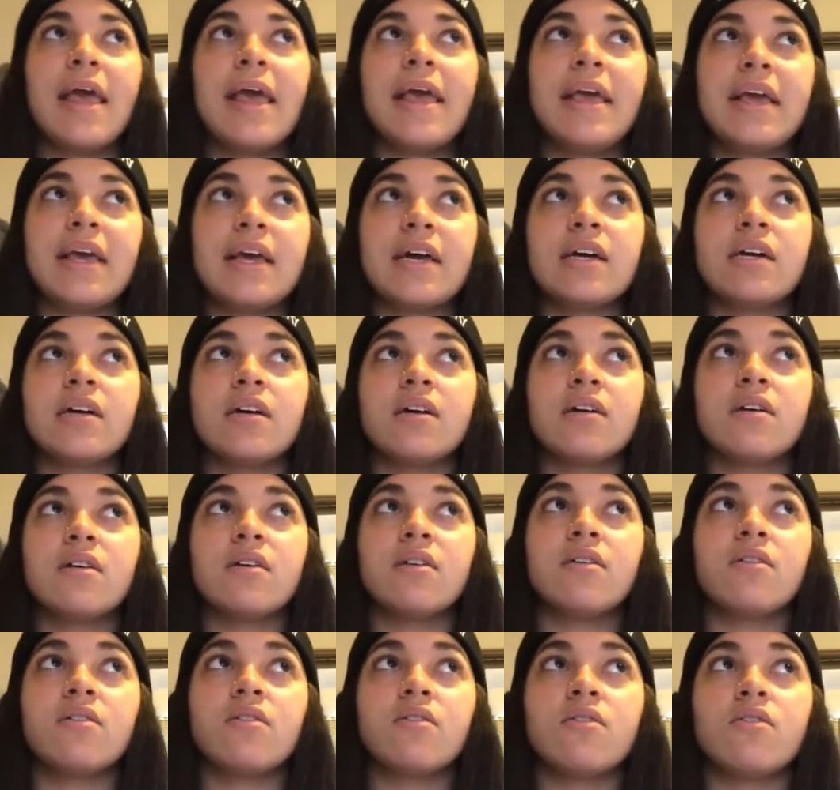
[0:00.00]

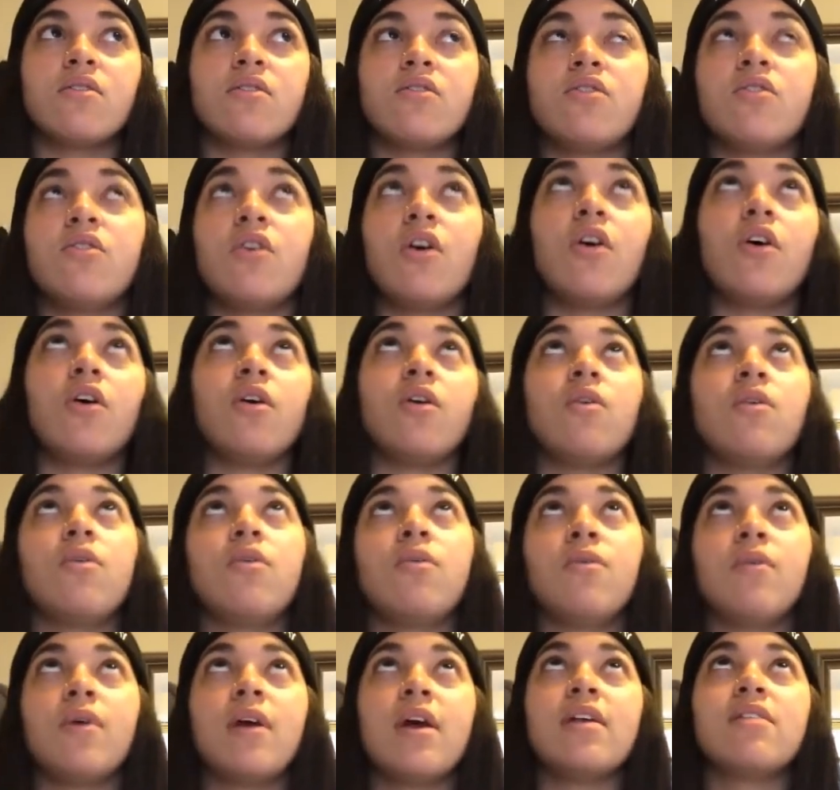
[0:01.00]
and
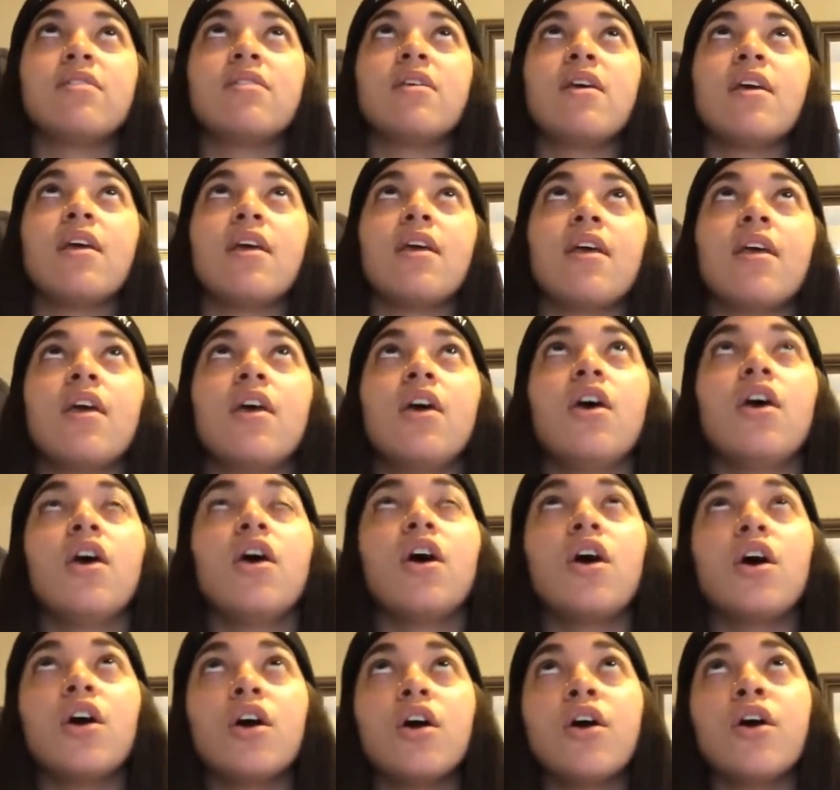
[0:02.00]
so it's like
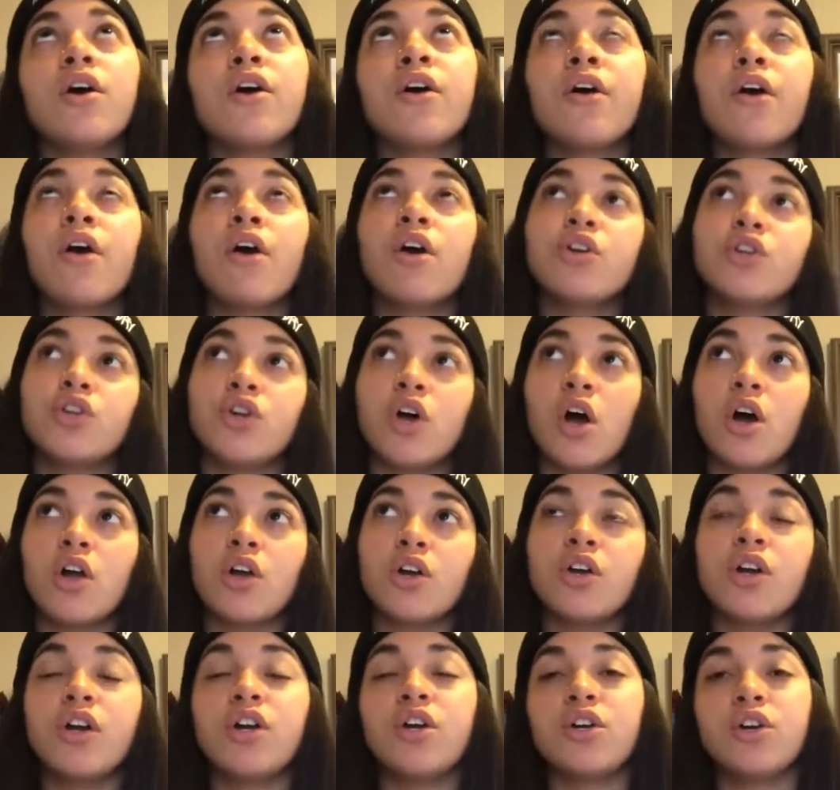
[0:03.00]
her, her
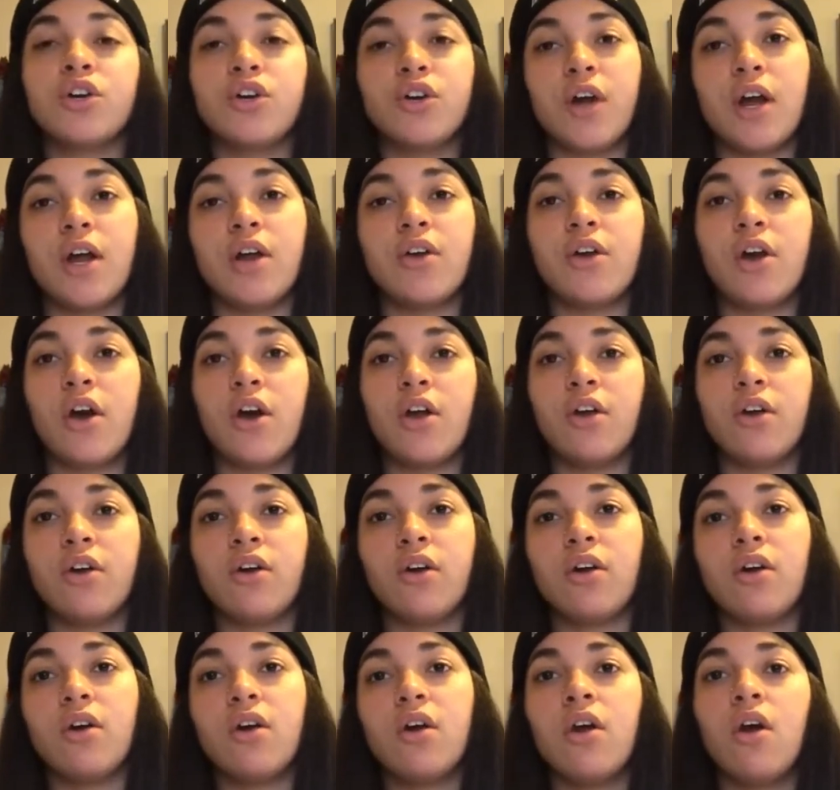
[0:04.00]
daughter, and her
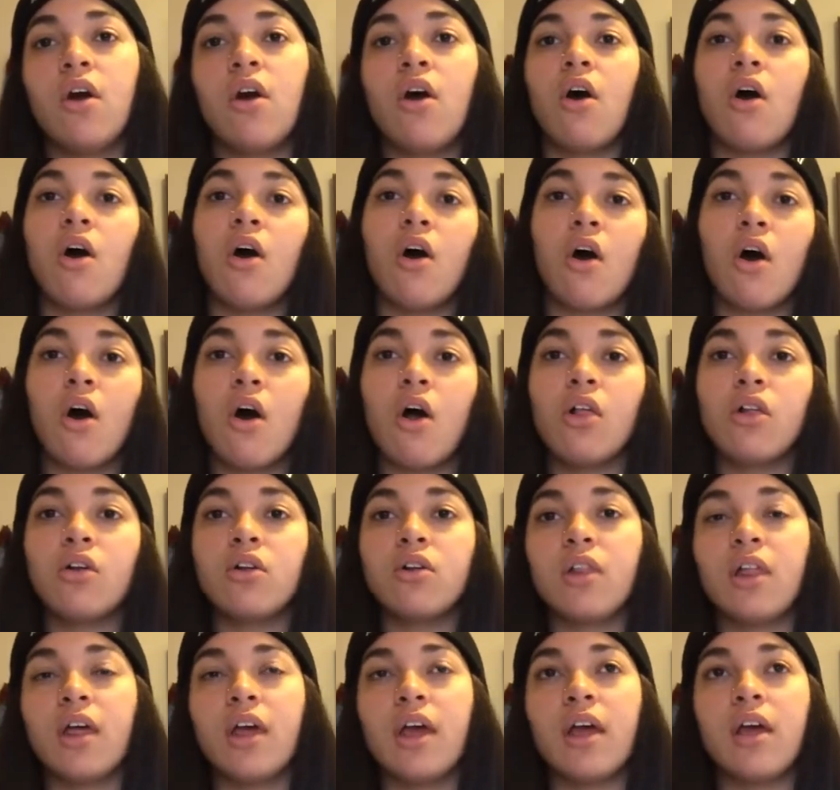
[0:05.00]
granddaughter all
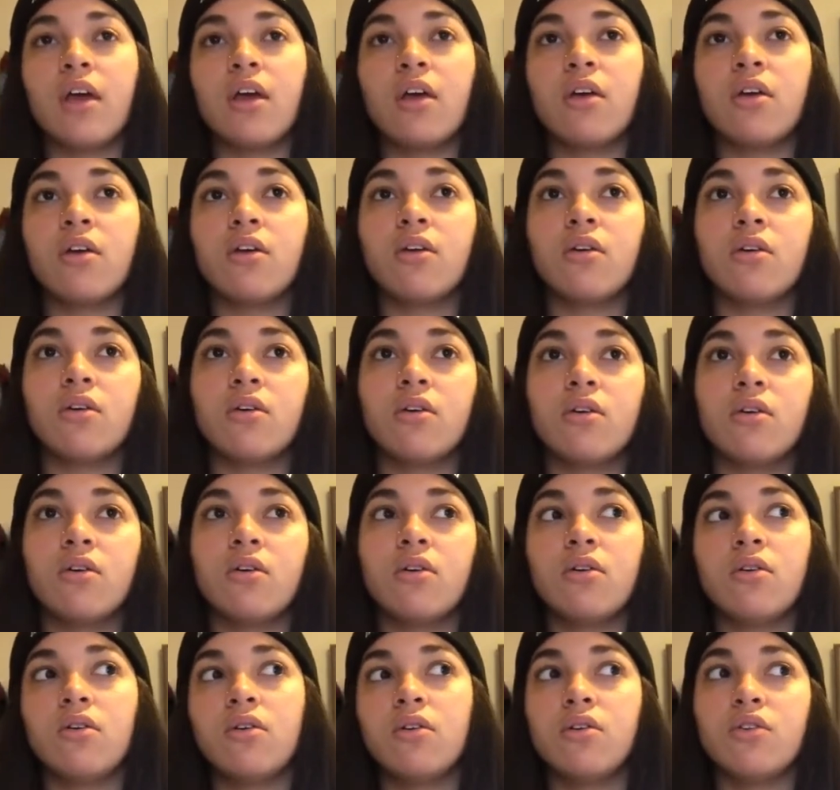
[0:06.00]
are like
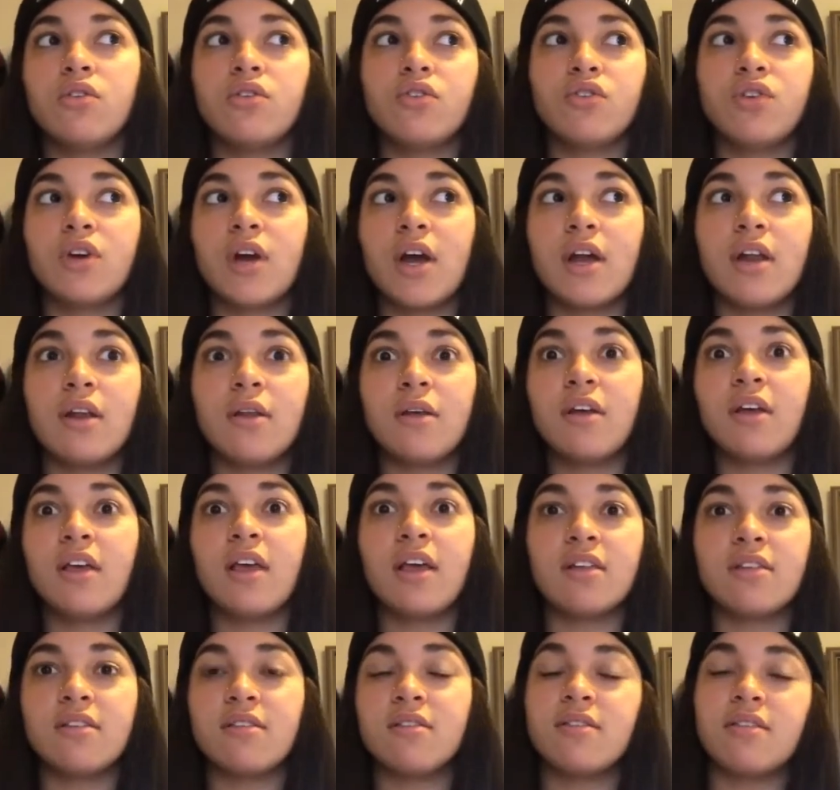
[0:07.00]
trying to
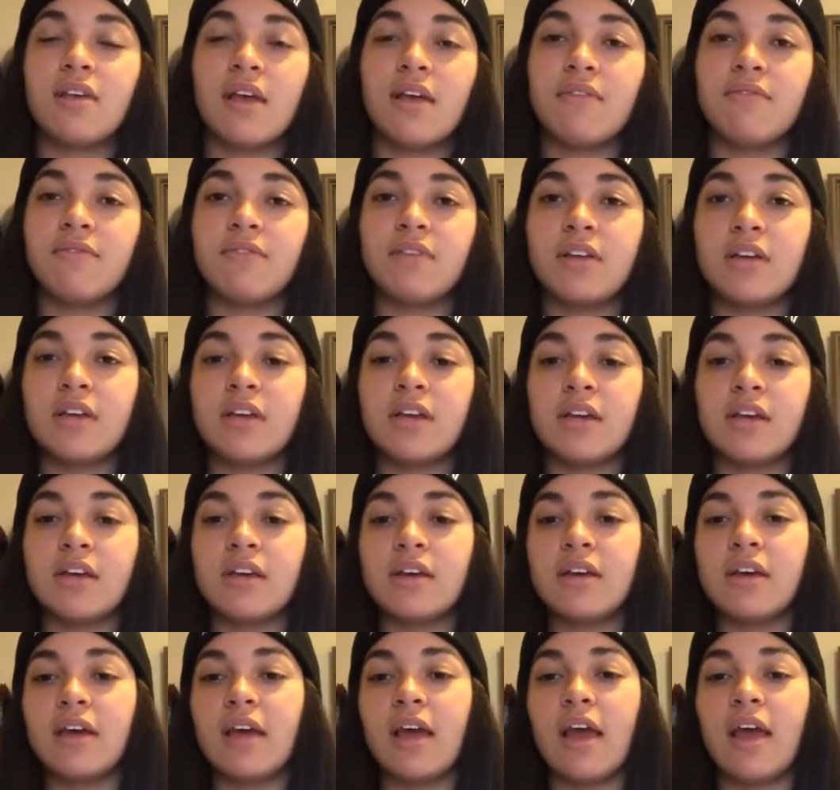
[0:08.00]
get to
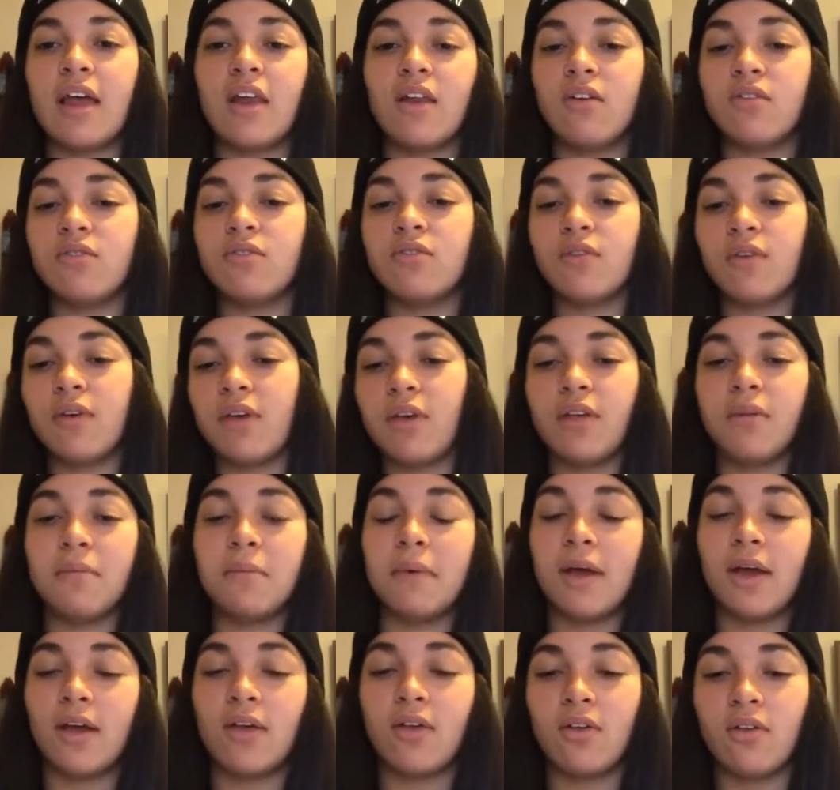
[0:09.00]
safety and also kill
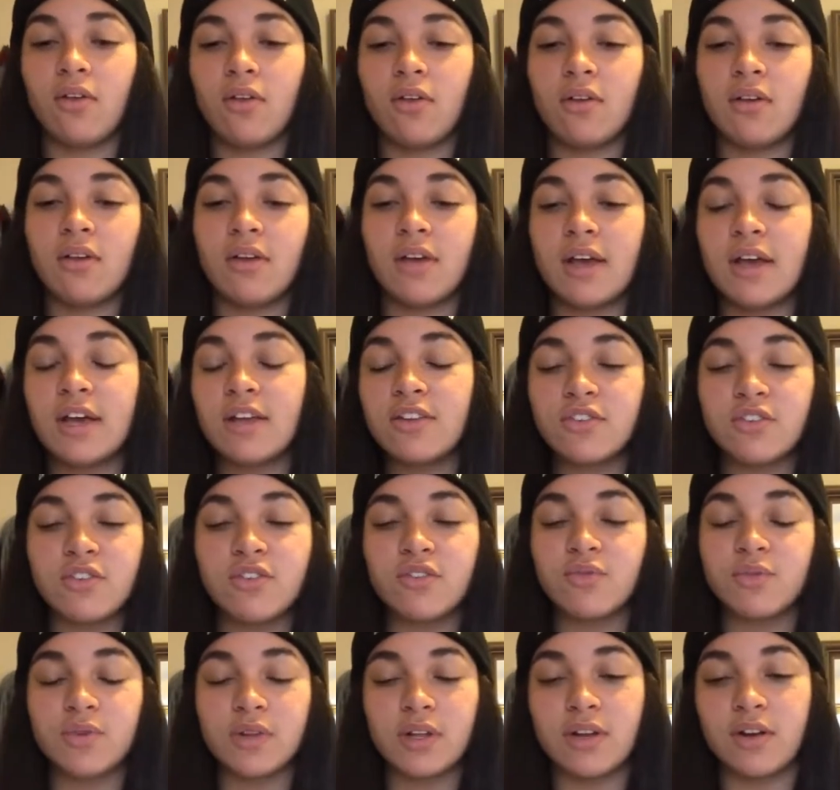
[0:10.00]
Michael. It's
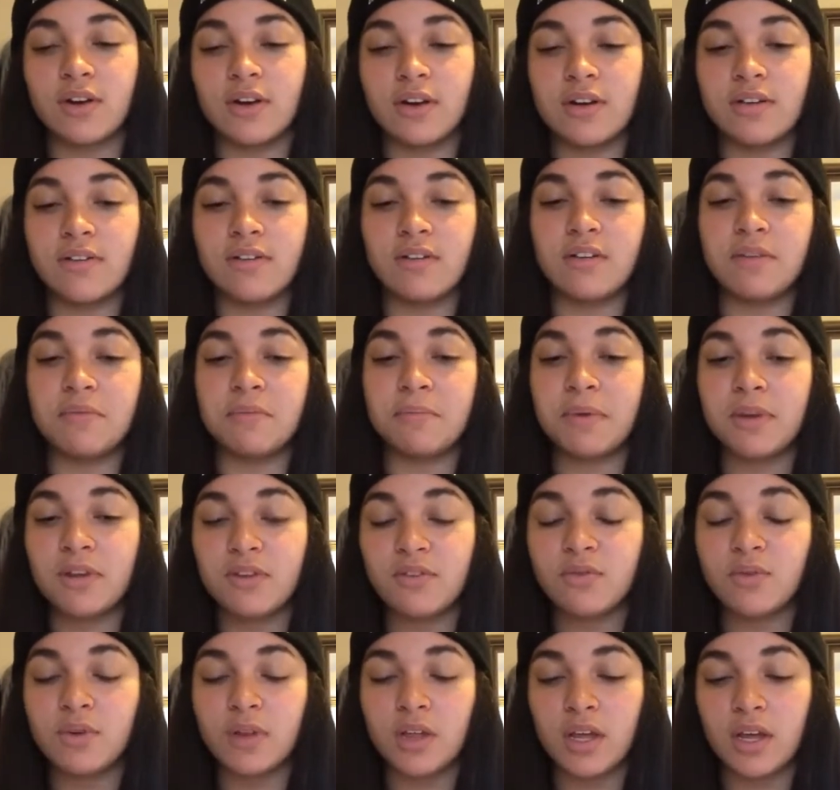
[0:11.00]
just really crazy, but
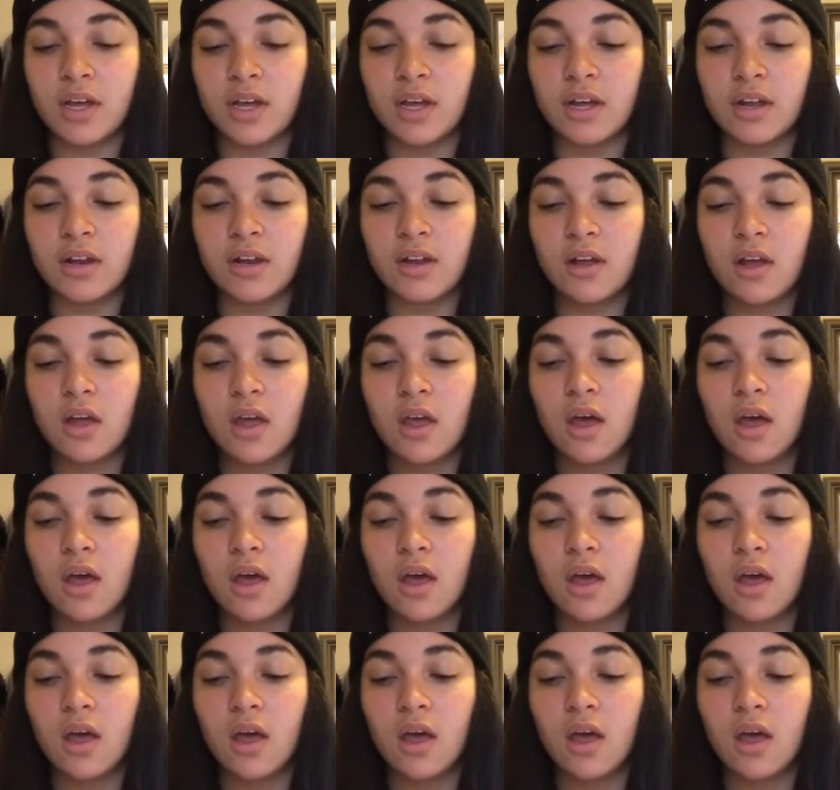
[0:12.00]
it's really good.